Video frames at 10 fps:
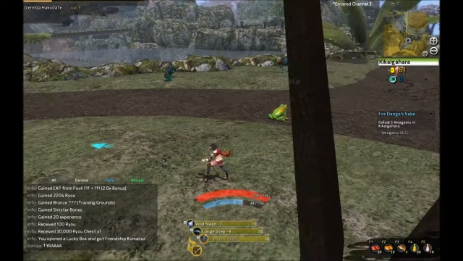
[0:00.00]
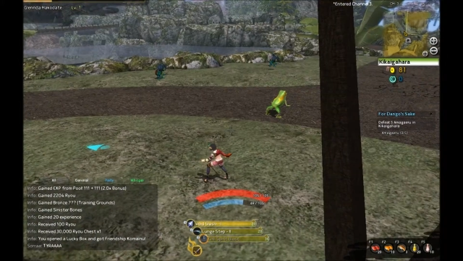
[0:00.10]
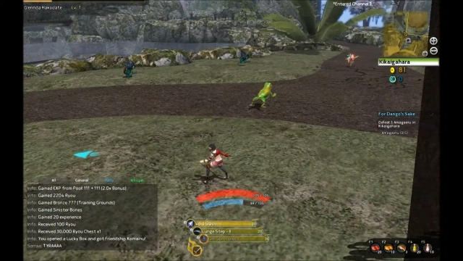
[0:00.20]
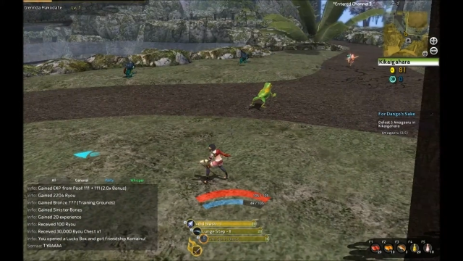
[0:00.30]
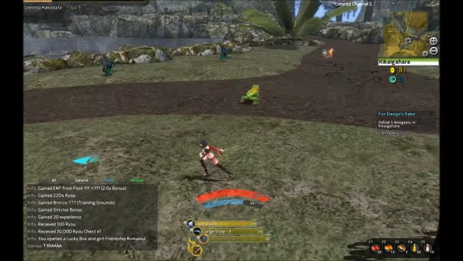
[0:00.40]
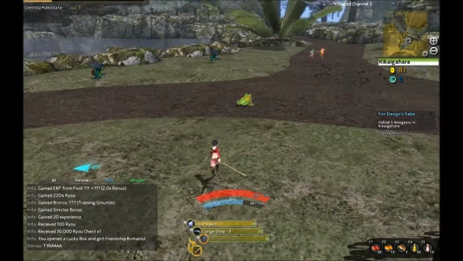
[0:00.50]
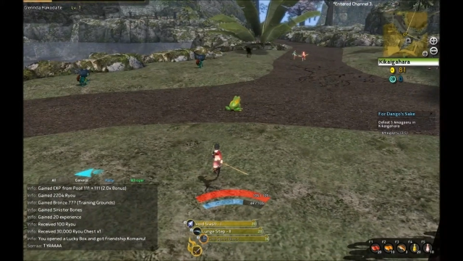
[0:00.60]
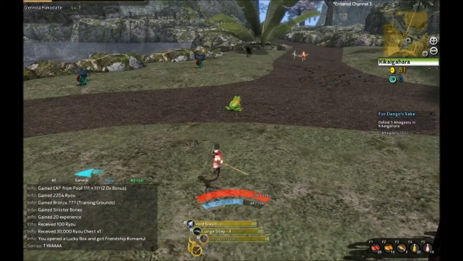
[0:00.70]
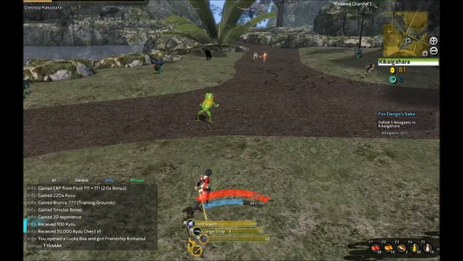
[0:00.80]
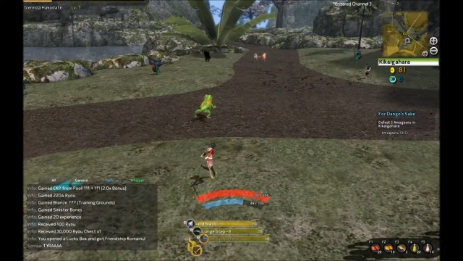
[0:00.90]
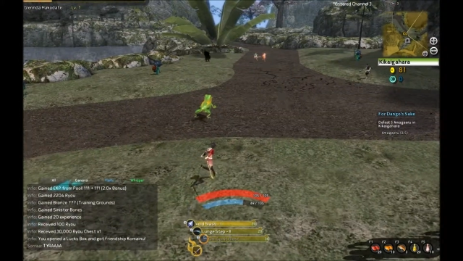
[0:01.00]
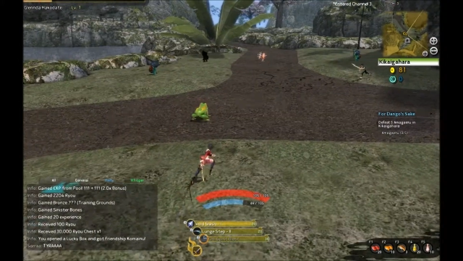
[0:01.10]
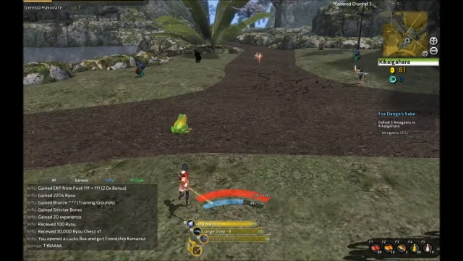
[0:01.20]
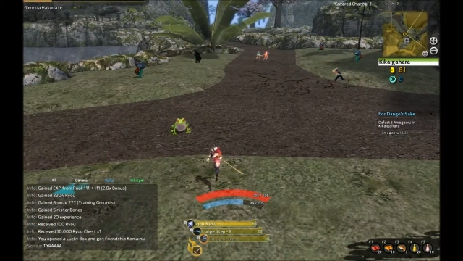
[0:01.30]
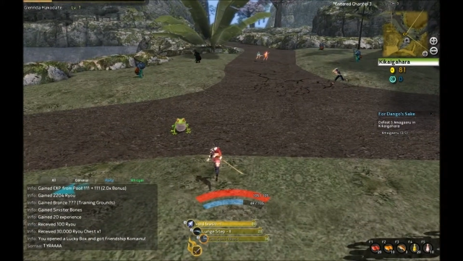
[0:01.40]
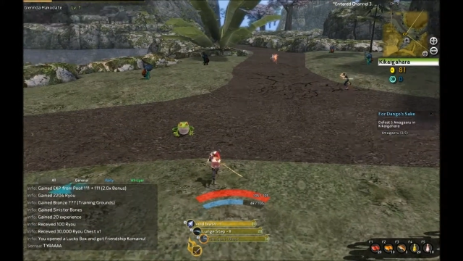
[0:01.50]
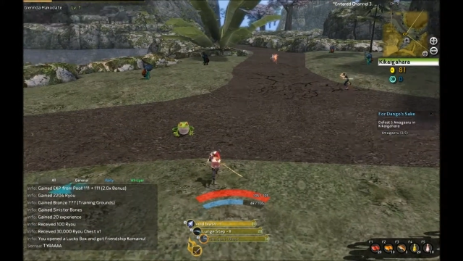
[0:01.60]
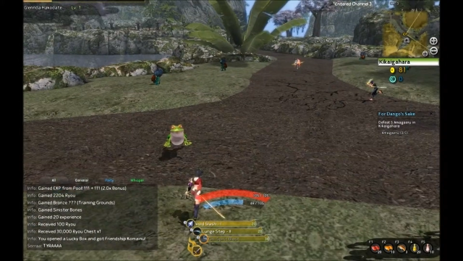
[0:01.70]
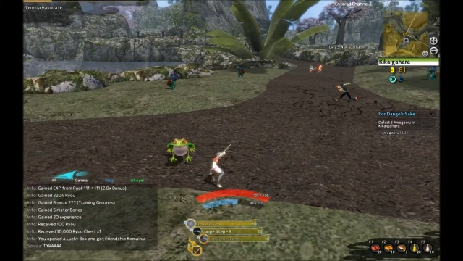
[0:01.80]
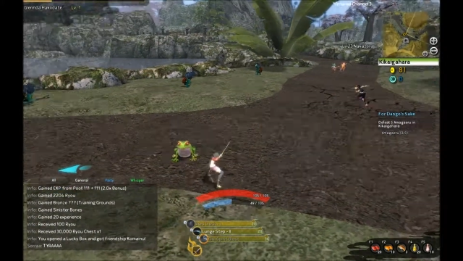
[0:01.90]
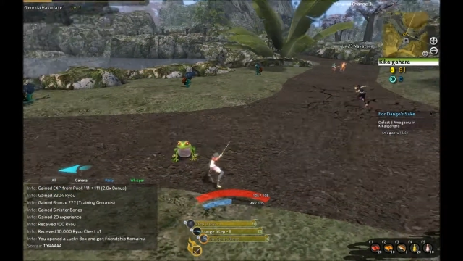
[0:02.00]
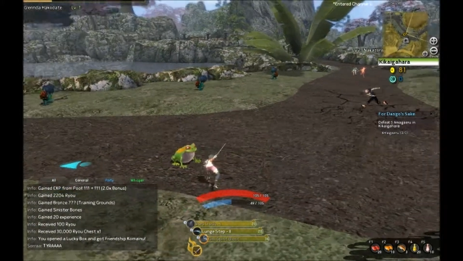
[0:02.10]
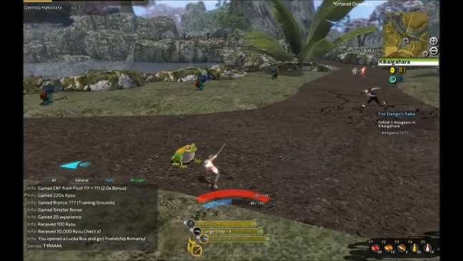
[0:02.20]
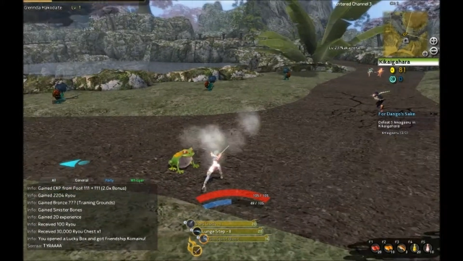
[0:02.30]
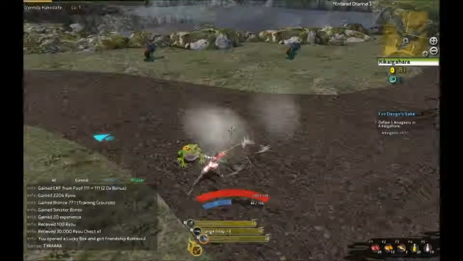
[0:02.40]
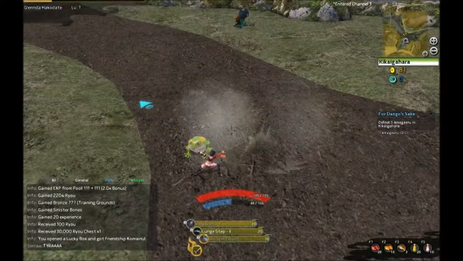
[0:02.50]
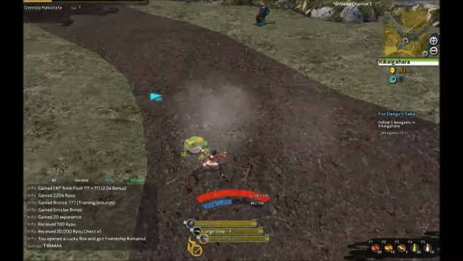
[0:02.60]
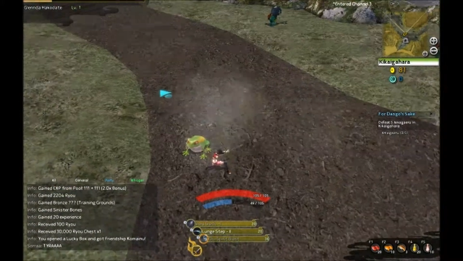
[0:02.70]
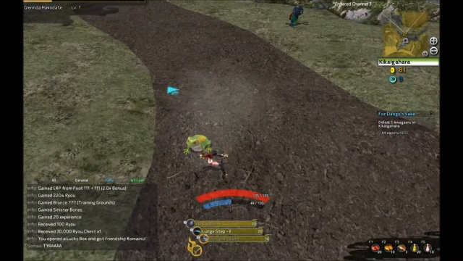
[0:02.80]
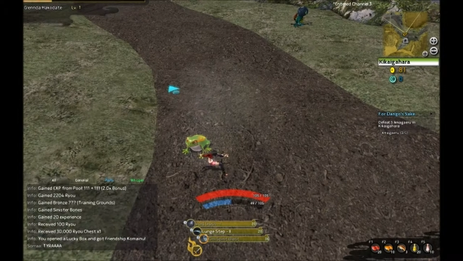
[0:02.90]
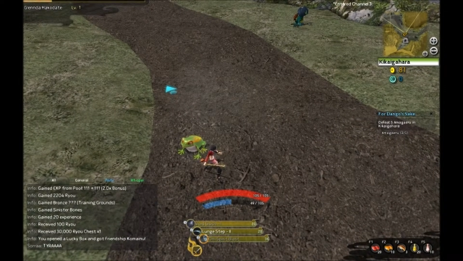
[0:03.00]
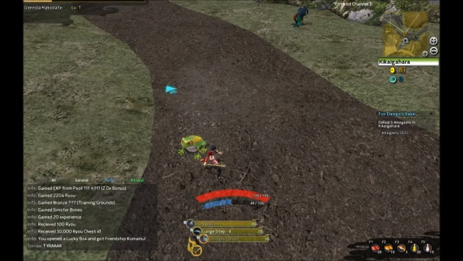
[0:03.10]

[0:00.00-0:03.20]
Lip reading: (no speaker visible)